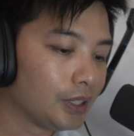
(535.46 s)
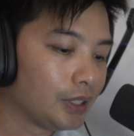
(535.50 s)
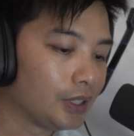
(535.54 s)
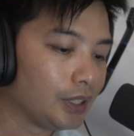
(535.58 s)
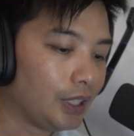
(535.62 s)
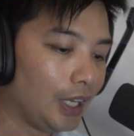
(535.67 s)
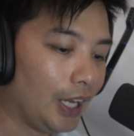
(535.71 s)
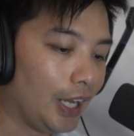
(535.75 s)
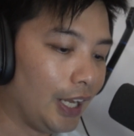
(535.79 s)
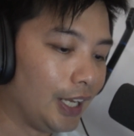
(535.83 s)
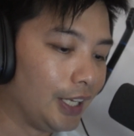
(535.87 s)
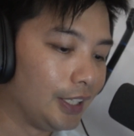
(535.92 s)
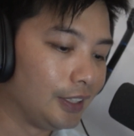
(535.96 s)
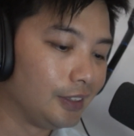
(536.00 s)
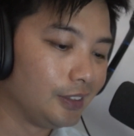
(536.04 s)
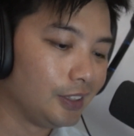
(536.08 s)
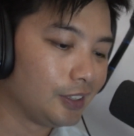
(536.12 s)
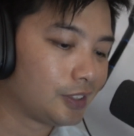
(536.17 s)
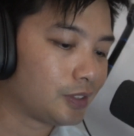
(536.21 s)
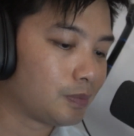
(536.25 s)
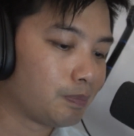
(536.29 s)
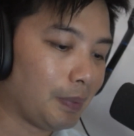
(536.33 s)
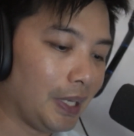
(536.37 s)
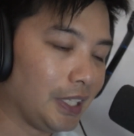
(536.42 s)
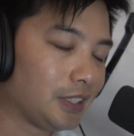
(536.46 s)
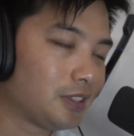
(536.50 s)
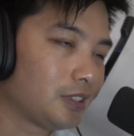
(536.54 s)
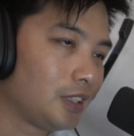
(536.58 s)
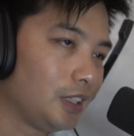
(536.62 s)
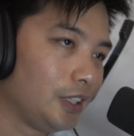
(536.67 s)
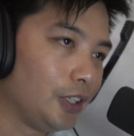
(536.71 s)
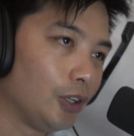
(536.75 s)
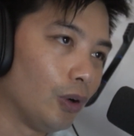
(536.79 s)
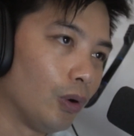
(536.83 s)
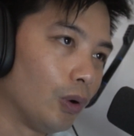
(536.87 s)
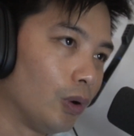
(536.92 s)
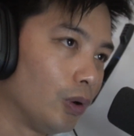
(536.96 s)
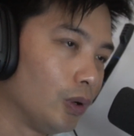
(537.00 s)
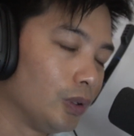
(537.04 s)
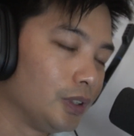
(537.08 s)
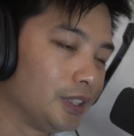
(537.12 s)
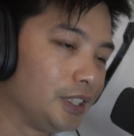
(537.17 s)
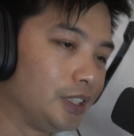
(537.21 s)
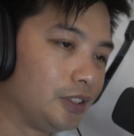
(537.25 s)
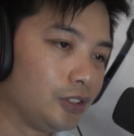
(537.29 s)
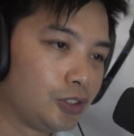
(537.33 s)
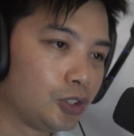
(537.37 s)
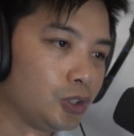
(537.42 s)
and it's basically all
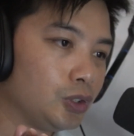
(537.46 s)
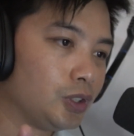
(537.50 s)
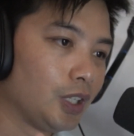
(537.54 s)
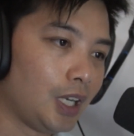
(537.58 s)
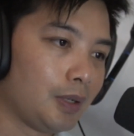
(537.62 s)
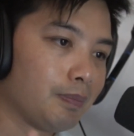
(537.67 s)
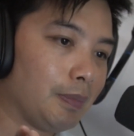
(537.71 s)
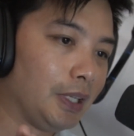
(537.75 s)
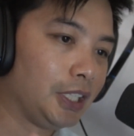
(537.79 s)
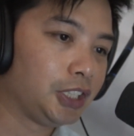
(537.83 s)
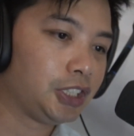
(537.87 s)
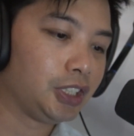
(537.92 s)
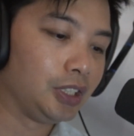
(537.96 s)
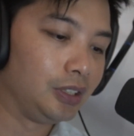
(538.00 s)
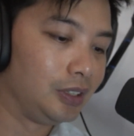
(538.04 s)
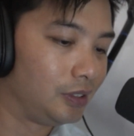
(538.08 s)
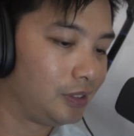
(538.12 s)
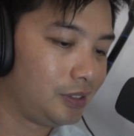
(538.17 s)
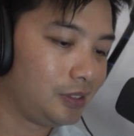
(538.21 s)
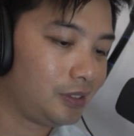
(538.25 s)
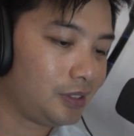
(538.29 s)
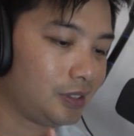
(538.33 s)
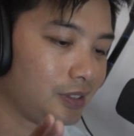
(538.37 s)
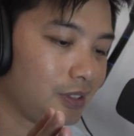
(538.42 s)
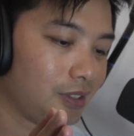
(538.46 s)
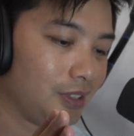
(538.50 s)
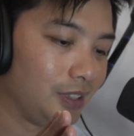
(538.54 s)
in 2 dimensions.